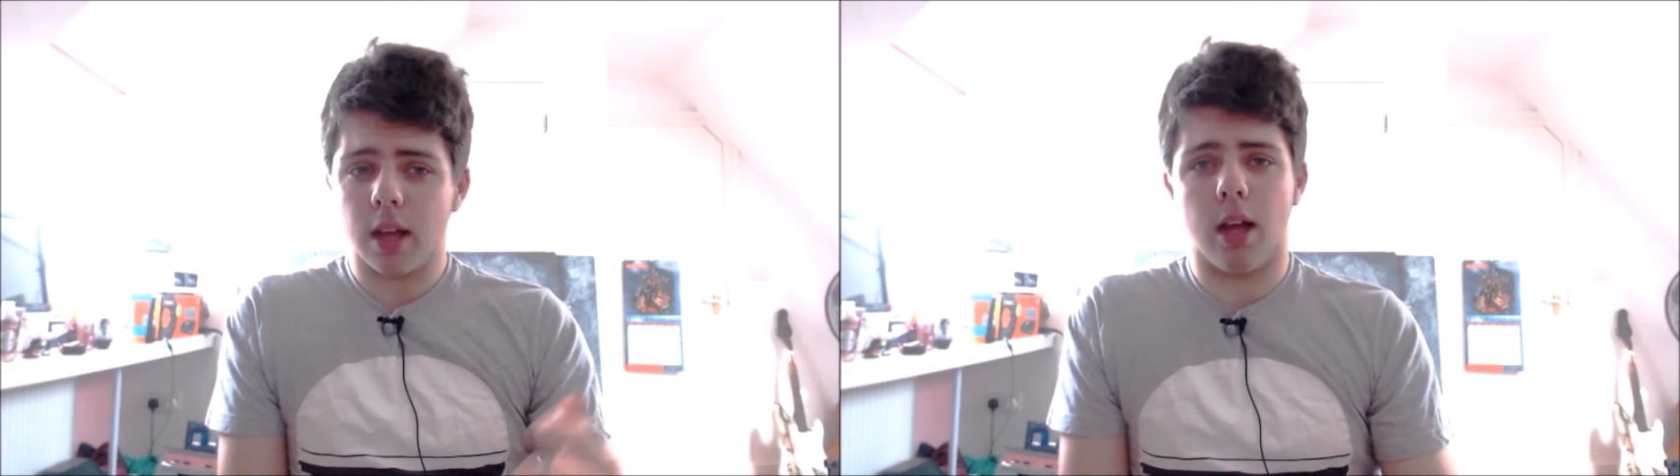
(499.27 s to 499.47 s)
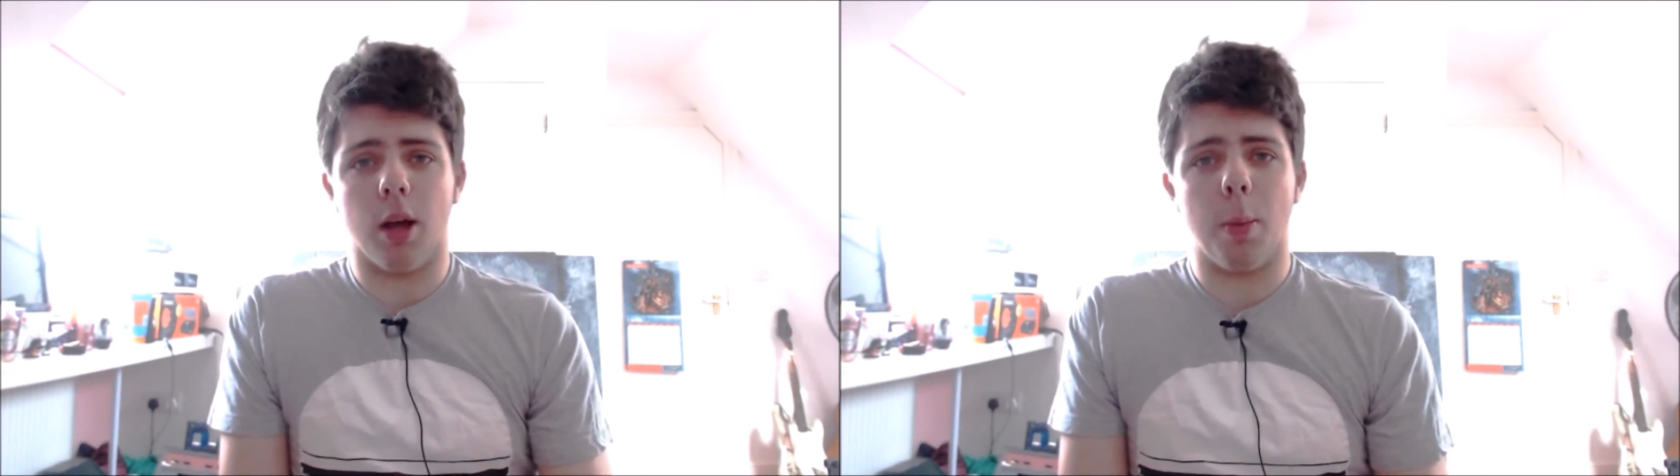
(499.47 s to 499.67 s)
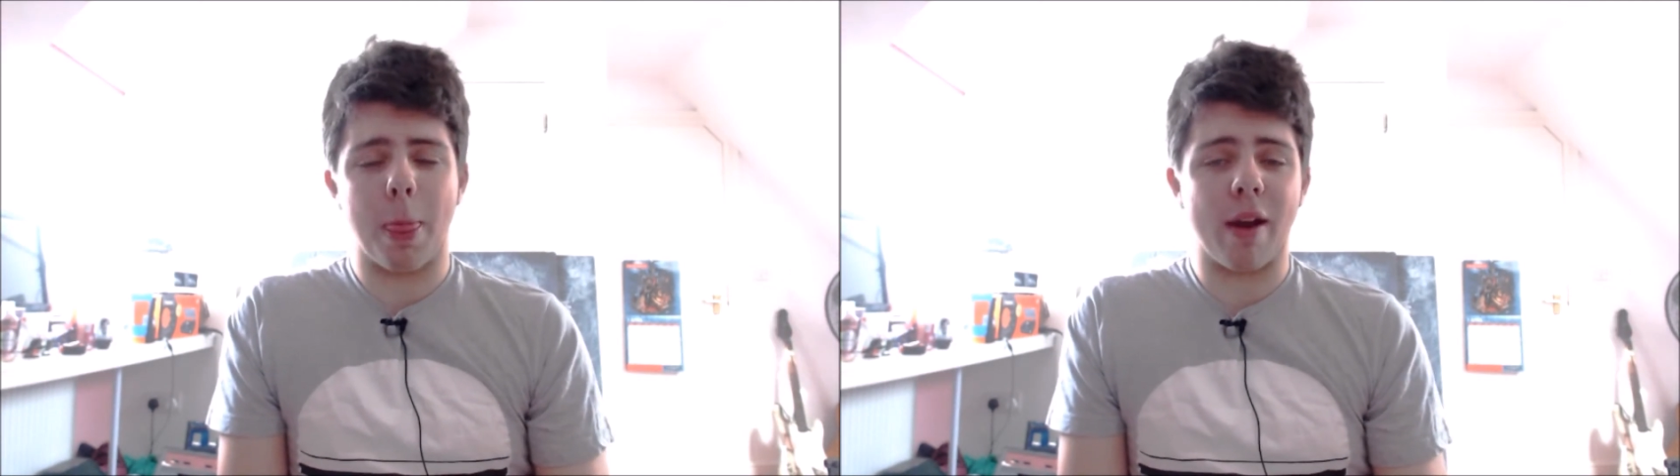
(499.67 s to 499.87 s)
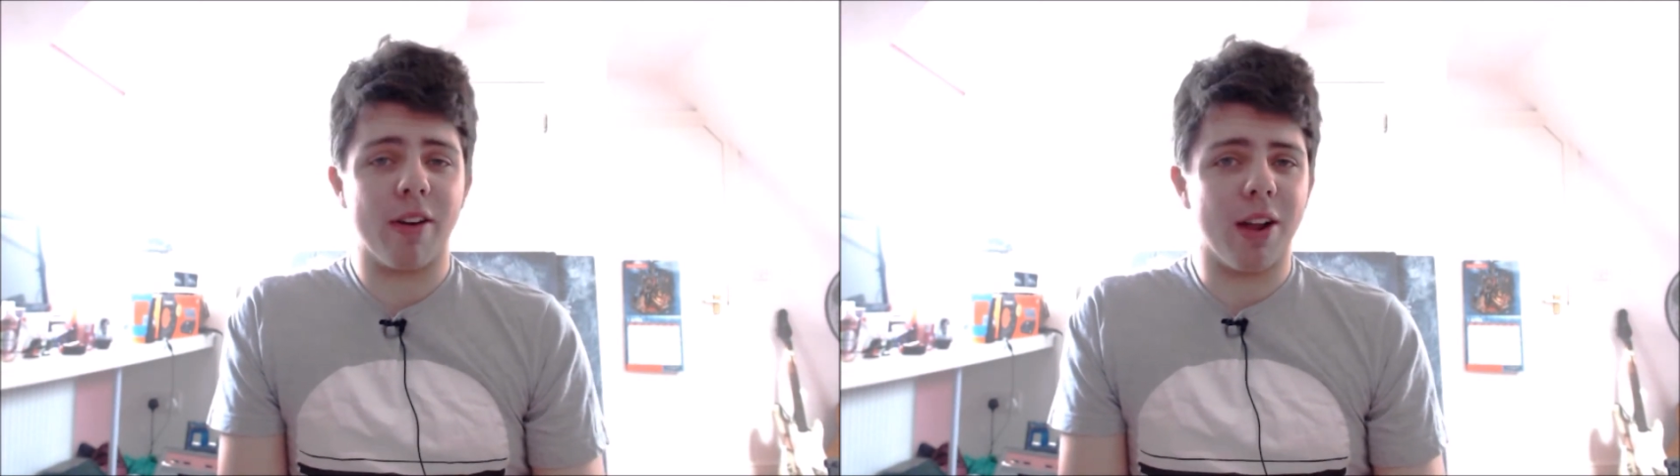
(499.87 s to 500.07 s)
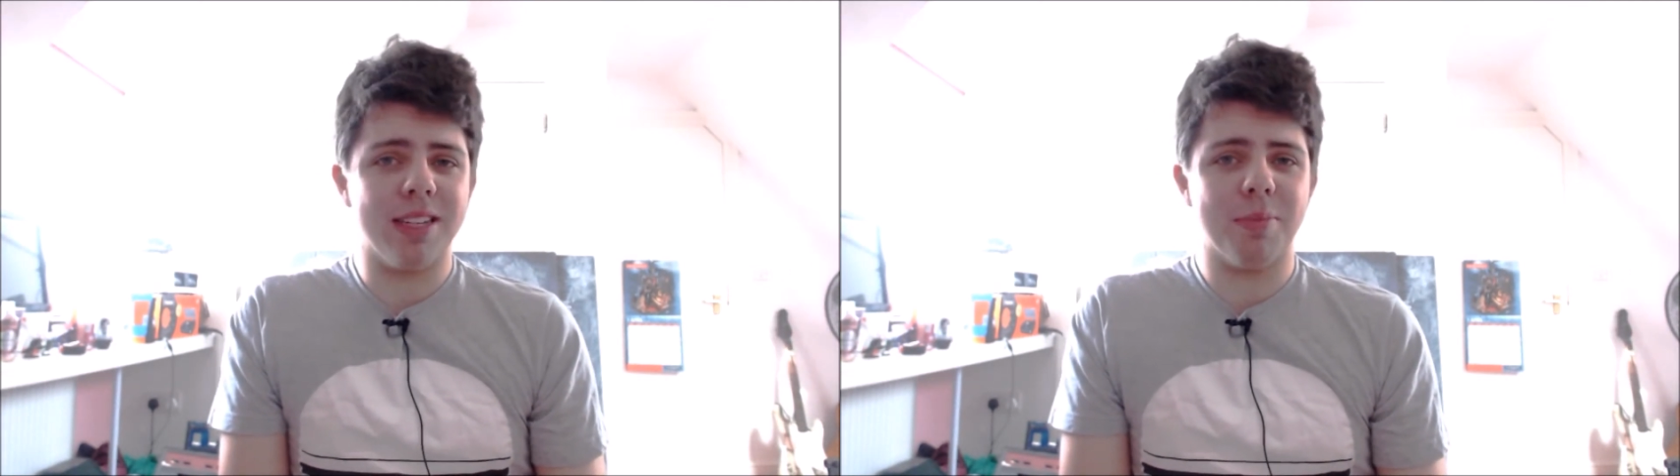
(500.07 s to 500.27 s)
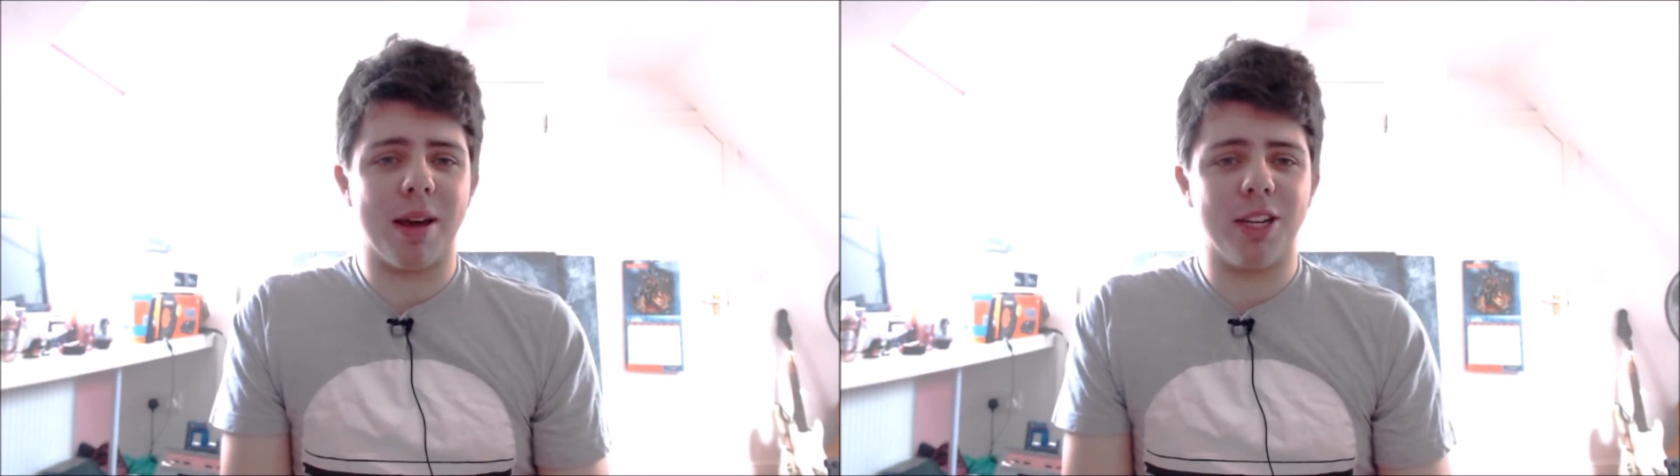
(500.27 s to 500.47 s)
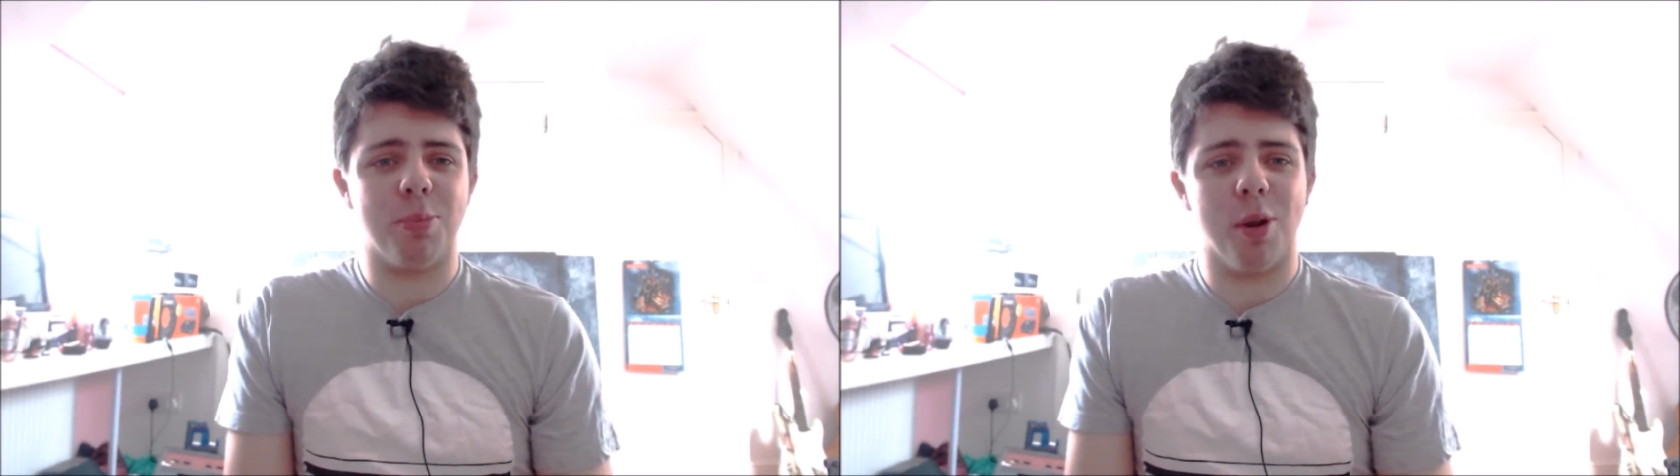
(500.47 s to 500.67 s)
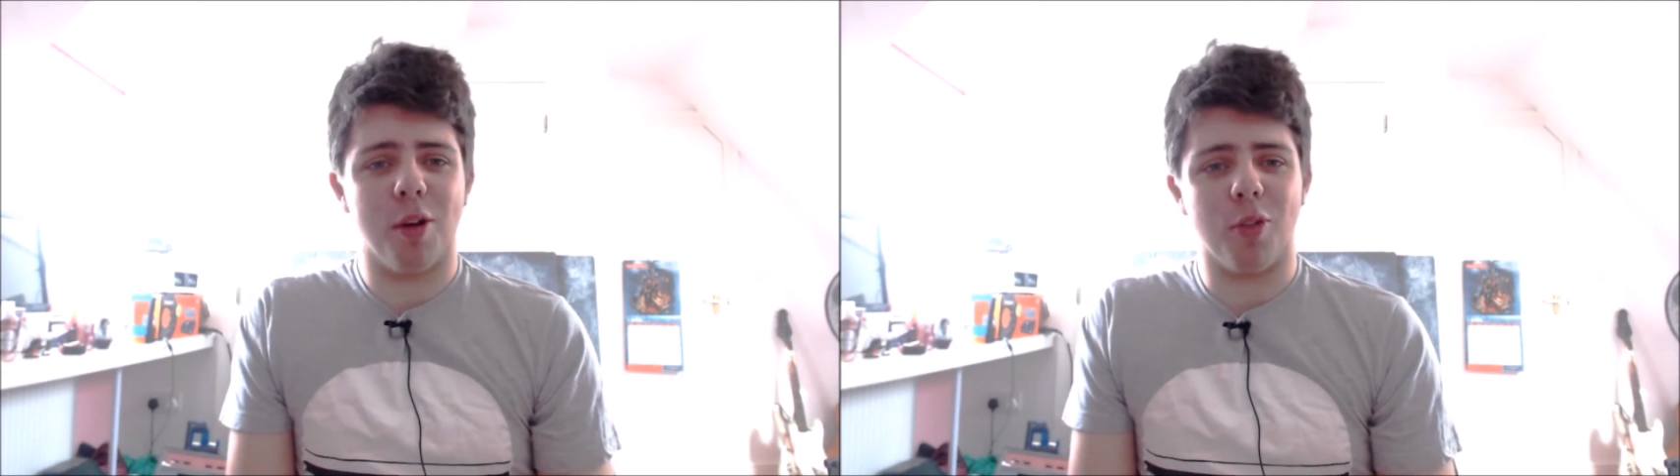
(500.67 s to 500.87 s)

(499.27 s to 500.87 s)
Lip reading: Harry and I did manage to pull off